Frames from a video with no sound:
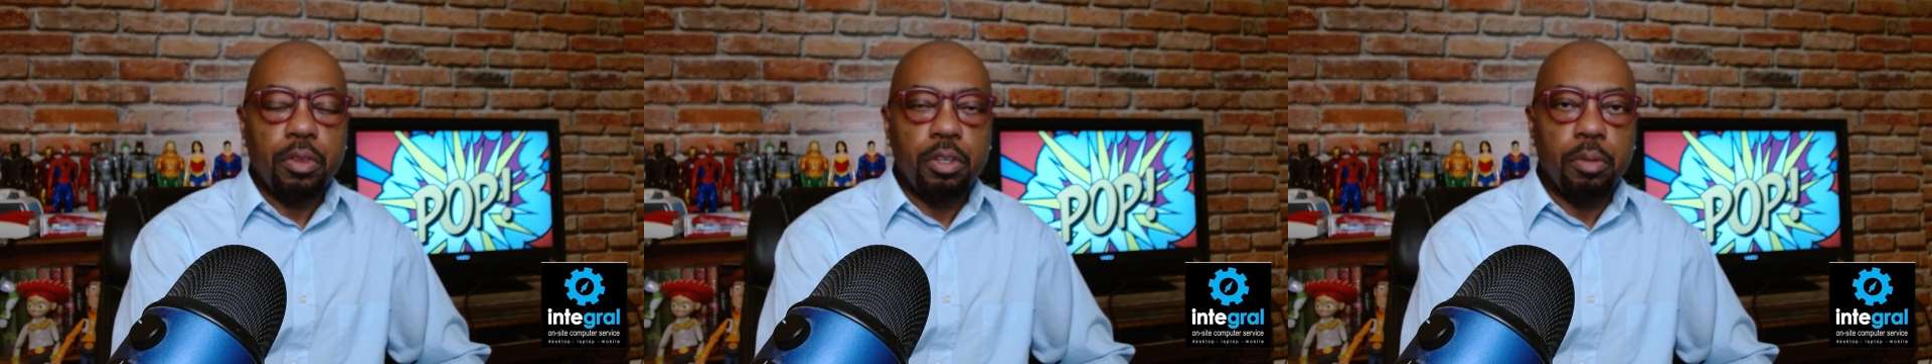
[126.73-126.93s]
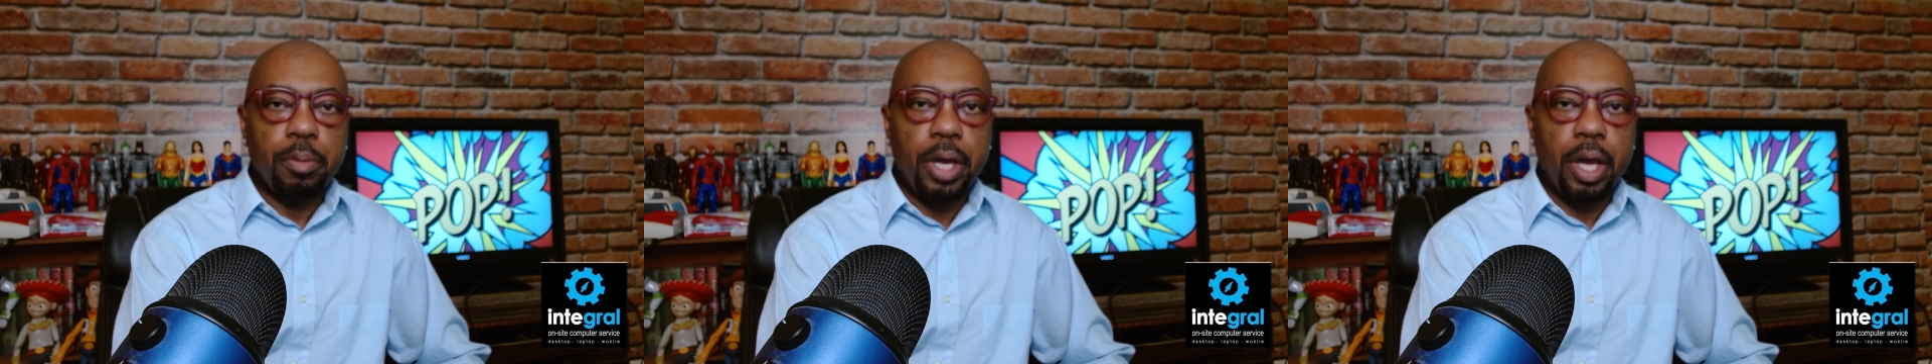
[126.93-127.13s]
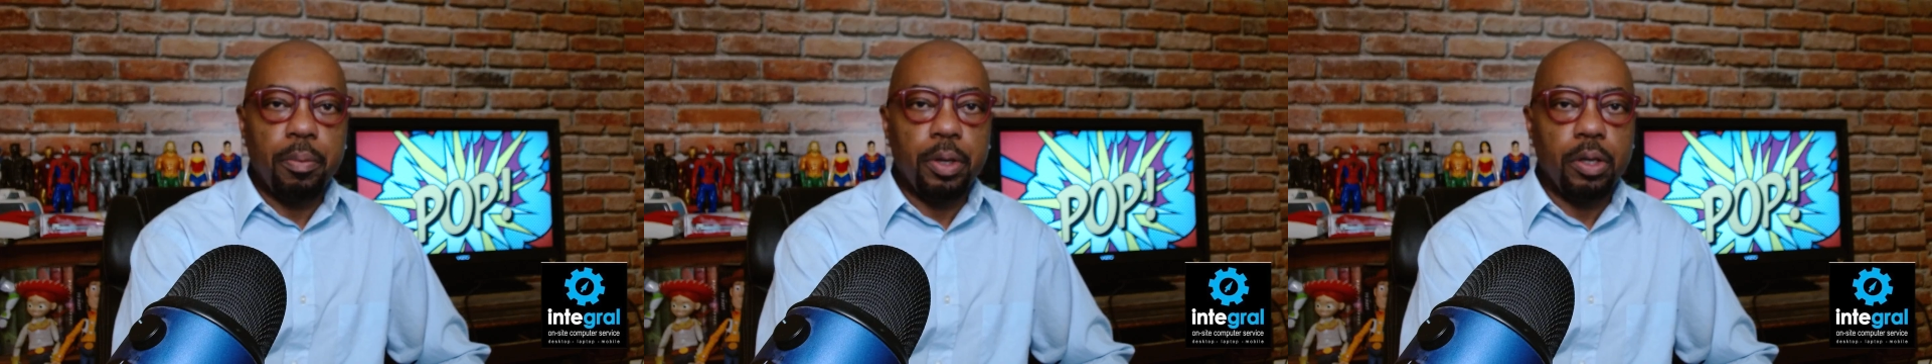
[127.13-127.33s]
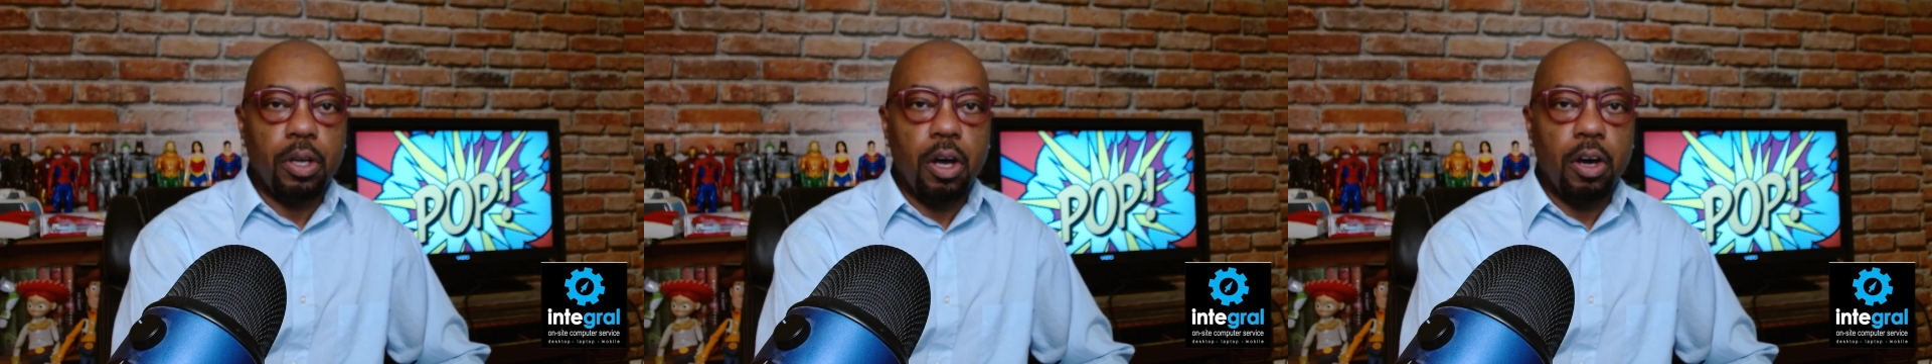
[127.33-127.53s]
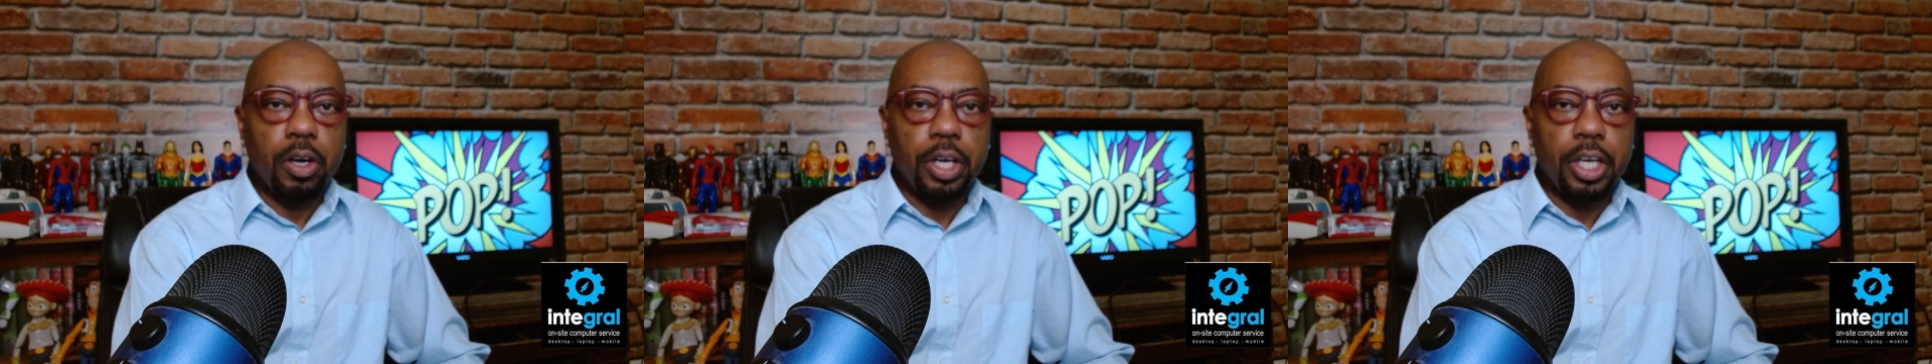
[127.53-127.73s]
to be able to
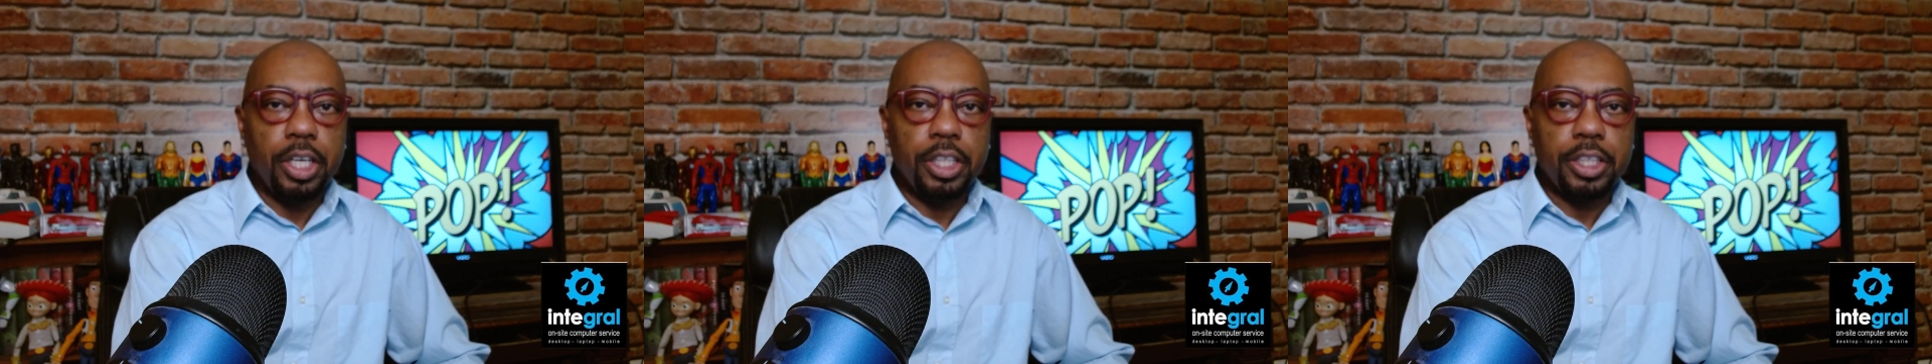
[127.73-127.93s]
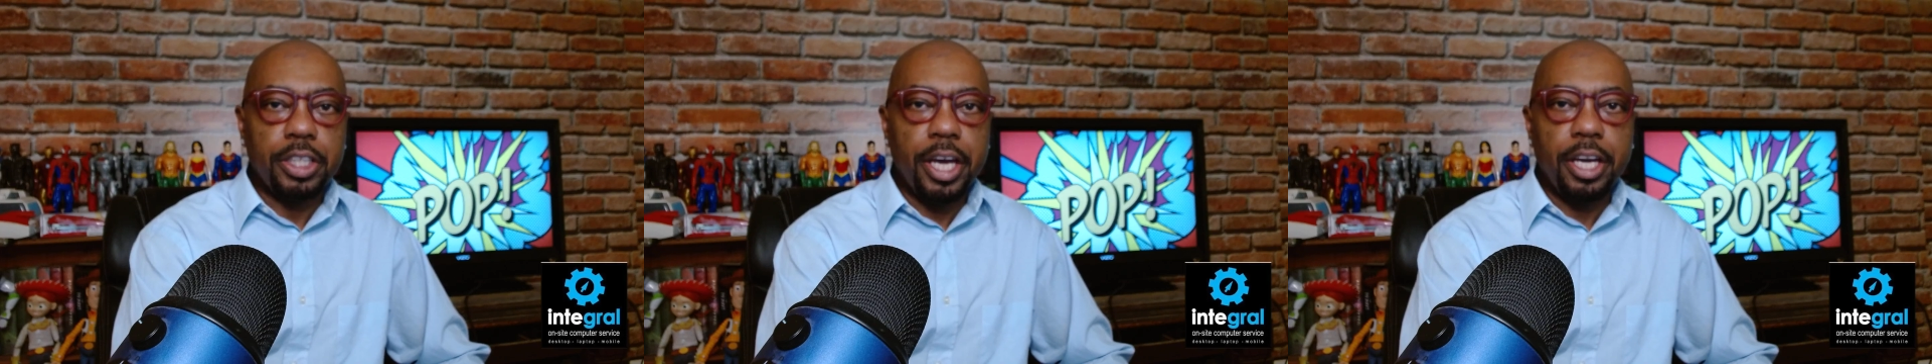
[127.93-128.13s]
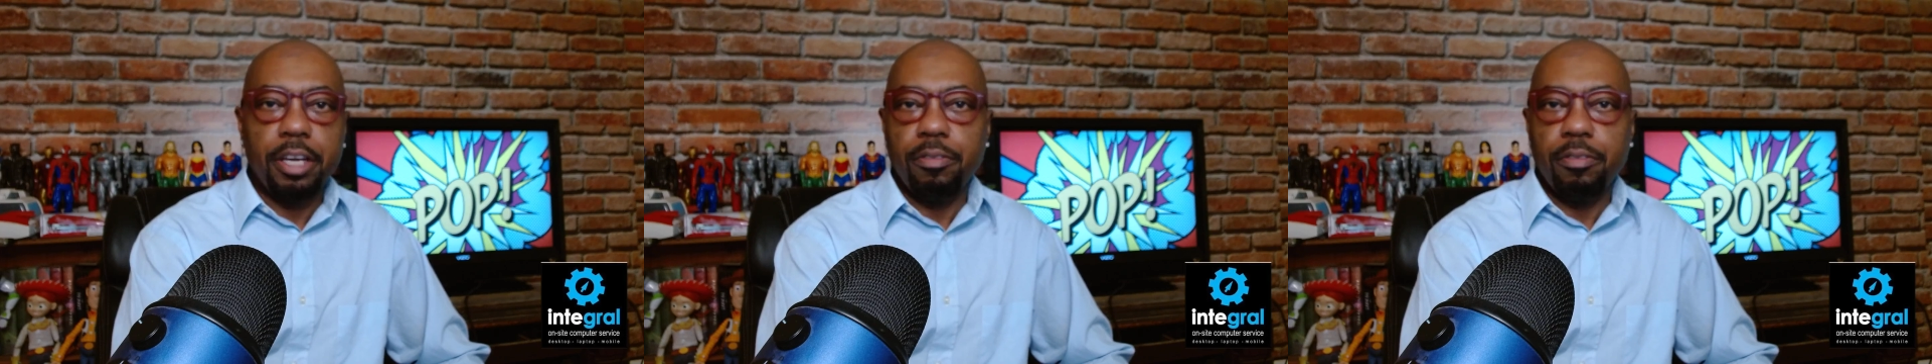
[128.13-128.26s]
log in and take